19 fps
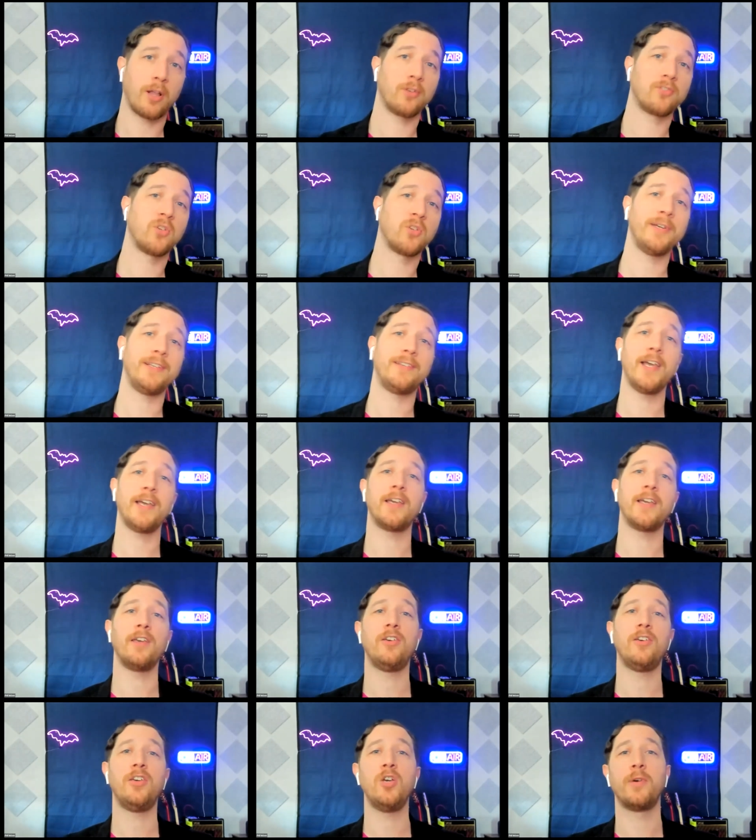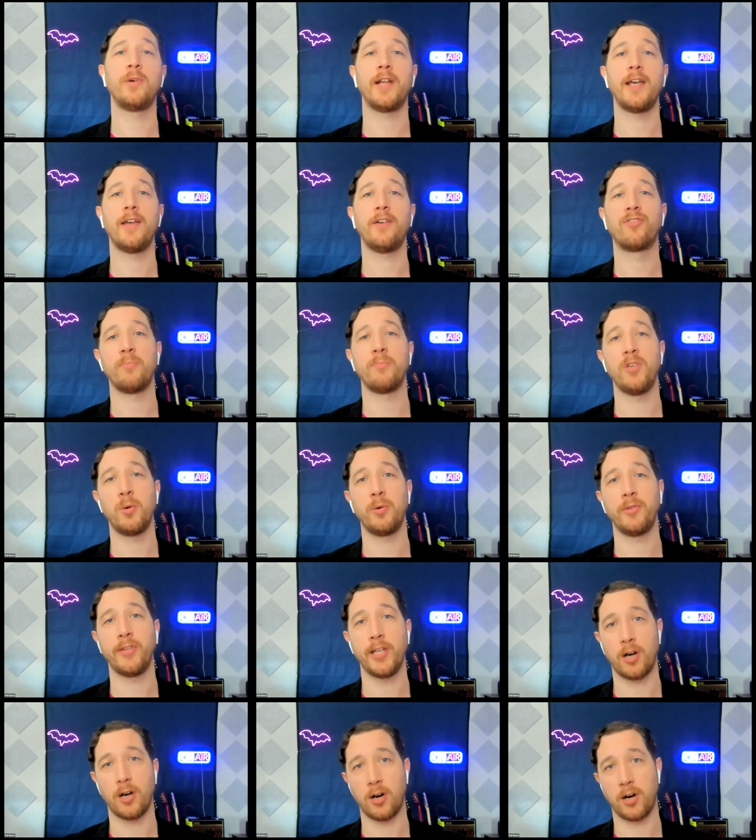We'll also be taking Q&A from you
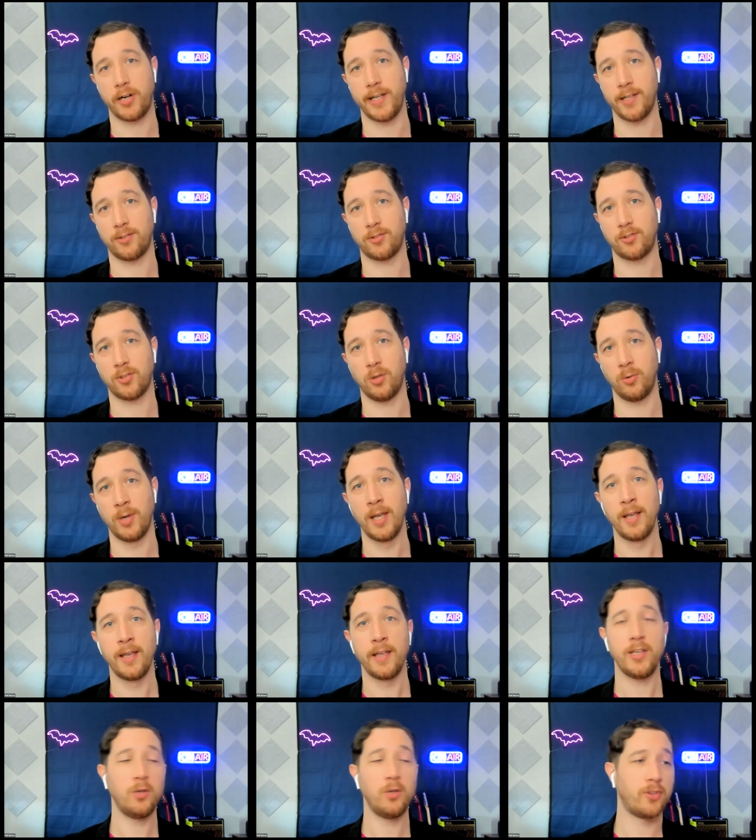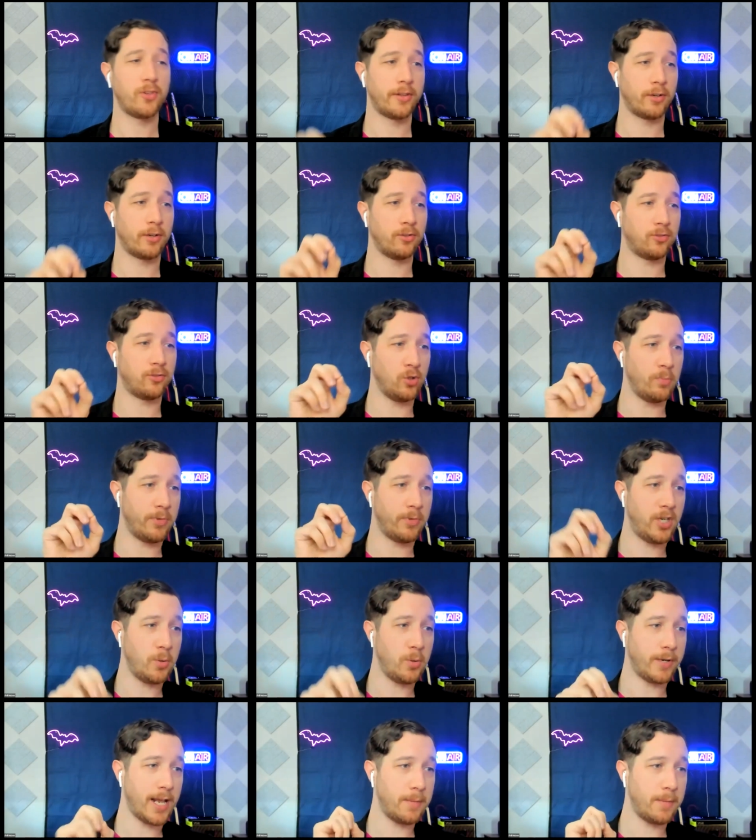in the audience, so use the little Zoom
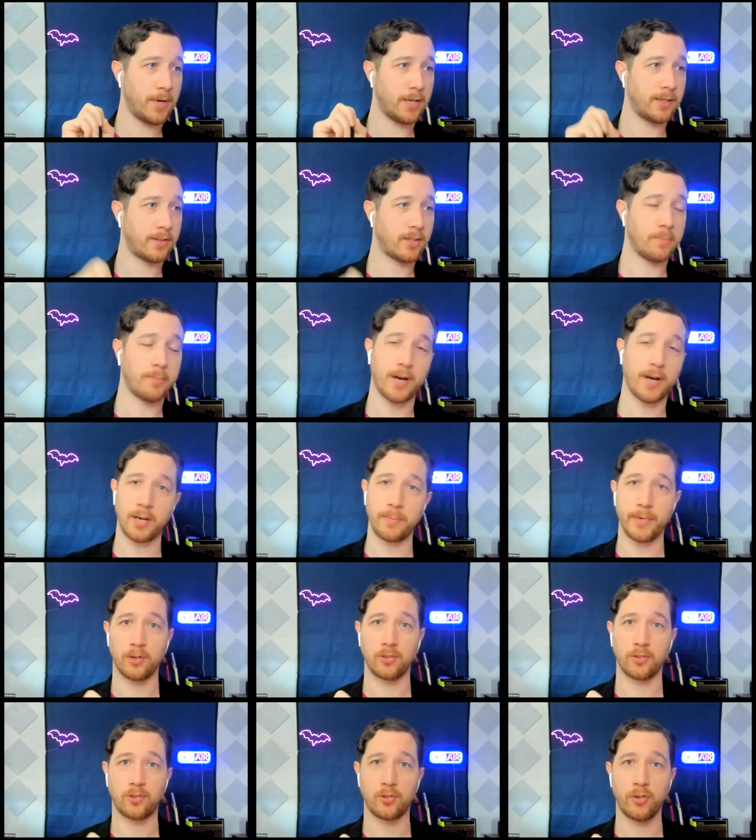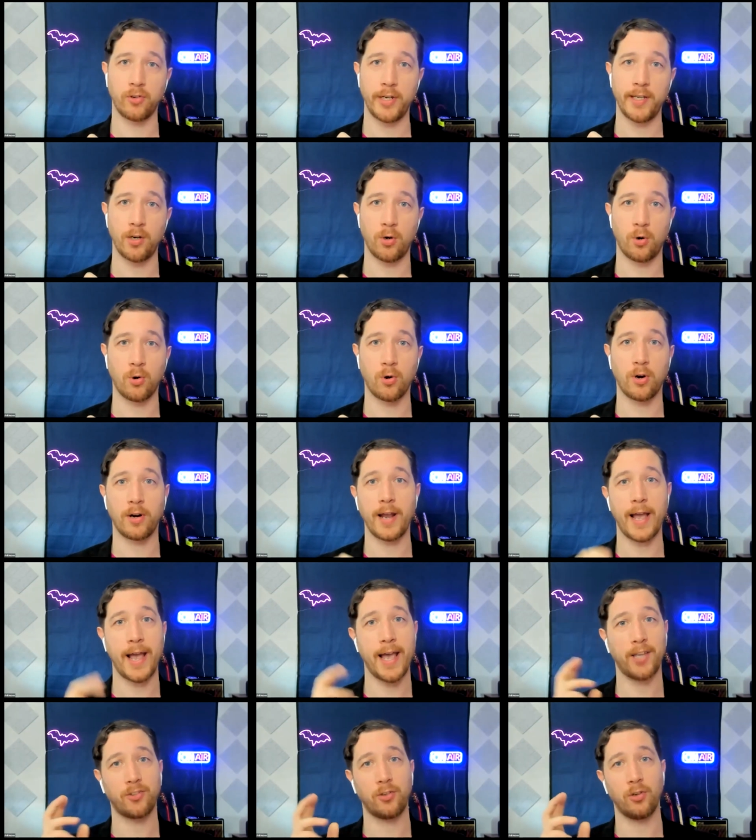Q&A button at the bottom of your screen
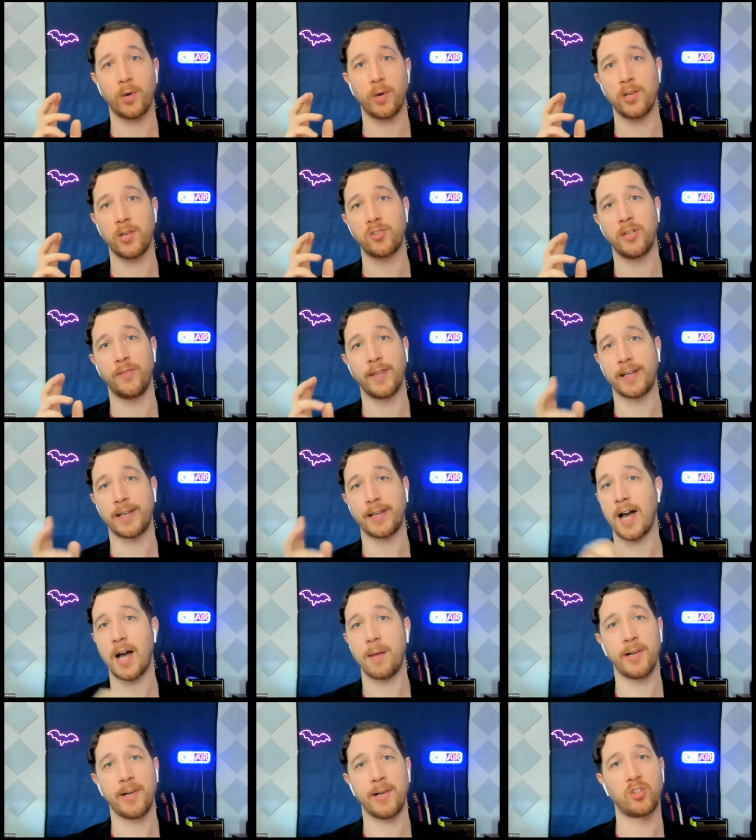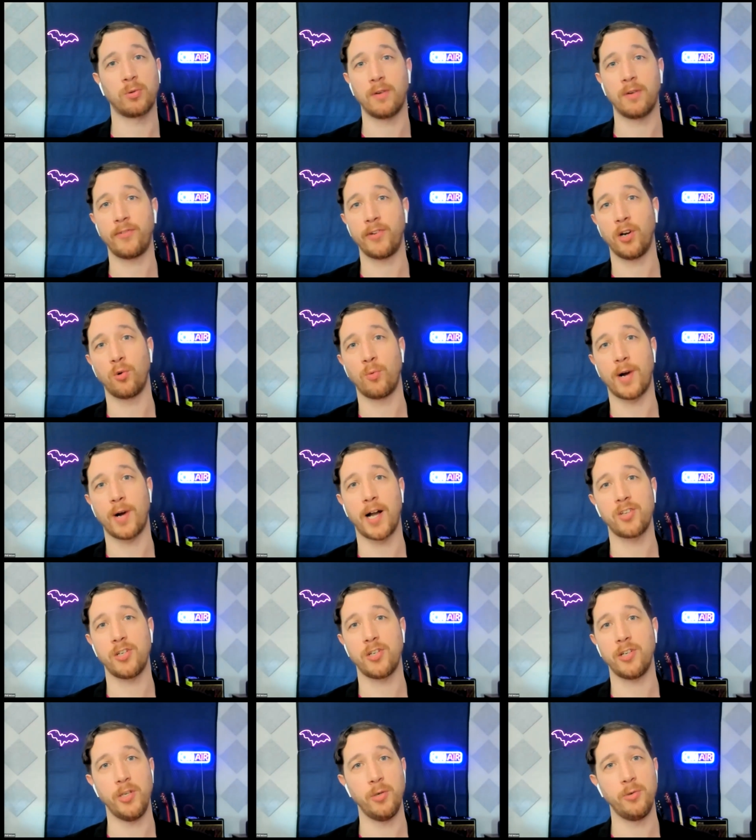or ask your question in the comments wherever you're
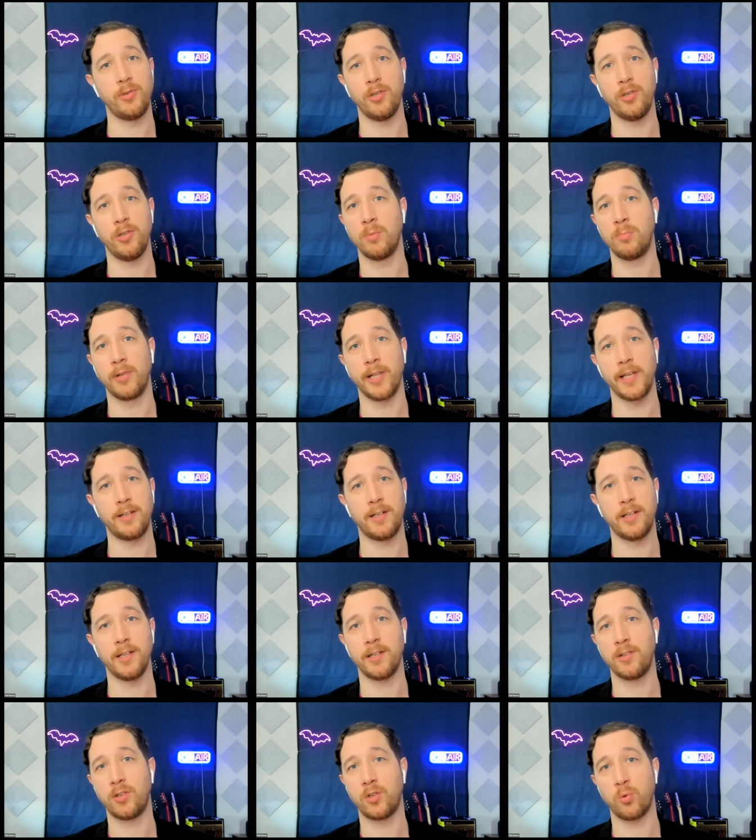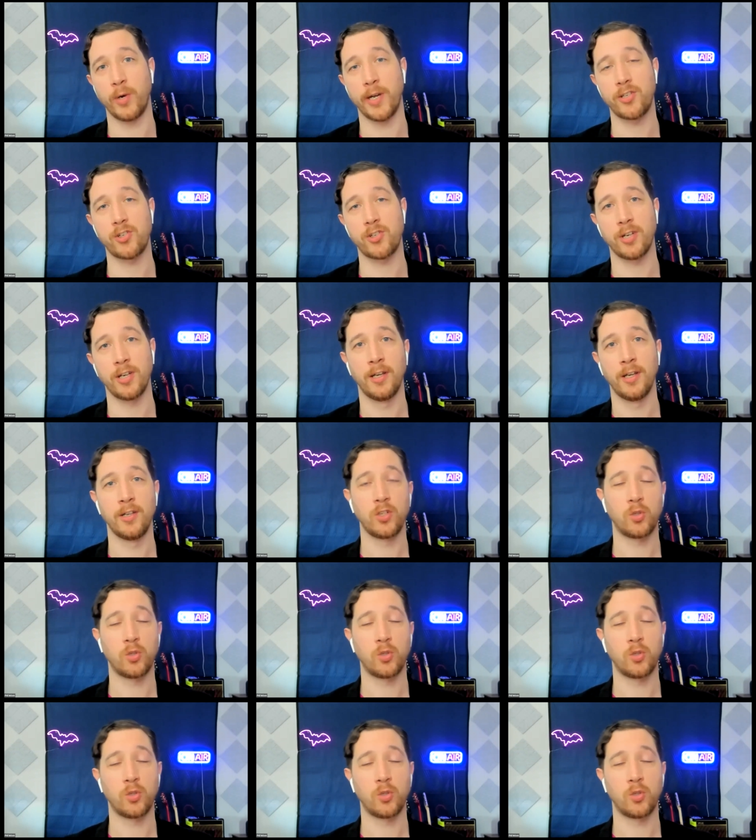watching, YouTube, LinkedIn, Twitch,